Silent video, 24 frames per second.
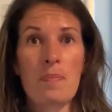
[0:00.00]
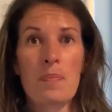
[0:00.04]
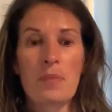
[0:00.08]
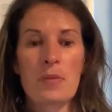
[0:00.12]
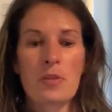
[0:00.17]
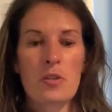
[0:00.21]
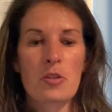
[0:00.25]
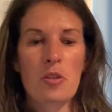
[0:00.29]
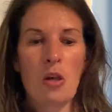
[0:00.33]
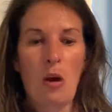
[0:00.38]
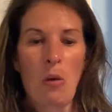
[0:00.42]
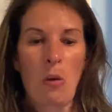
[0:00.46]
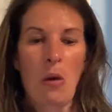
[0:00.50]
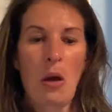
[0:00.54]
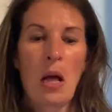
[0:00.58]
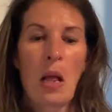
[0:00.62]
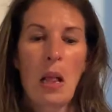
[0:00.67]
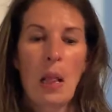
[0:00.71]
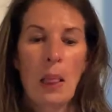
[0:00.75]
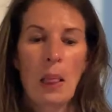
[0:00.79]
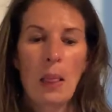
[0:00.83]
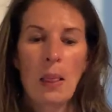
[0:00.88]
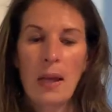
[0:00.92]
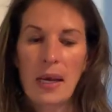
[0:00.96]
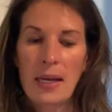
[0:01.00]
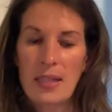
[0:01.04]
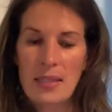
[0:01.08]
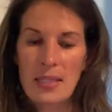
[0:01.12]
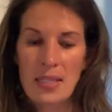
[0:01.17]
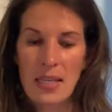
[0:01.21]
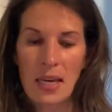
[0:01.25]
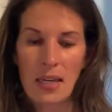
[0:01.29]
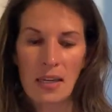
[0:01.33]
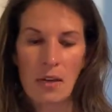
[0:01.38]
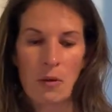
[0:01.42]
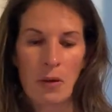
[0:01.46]
So let's
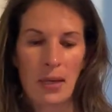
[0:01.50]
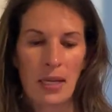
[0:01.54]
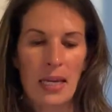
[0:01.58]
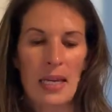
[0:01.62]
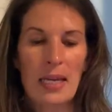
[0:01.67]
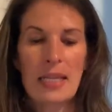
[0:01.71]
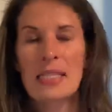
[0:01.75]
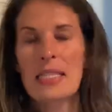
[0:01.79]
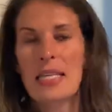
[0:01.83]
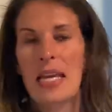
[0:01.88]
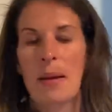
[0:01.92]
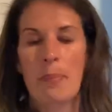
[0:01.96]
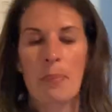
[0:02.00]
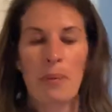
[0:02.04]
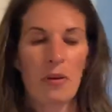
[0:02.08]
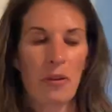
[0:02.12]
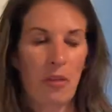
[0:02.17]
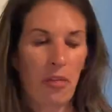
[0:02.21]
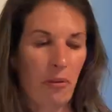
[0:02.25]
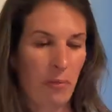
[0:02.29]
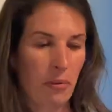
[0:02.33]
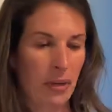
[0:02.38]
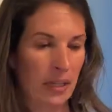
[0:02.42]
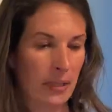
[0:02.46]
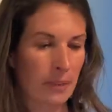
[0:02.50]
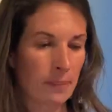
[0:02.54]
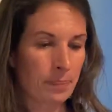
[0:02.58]
get going. Example 3.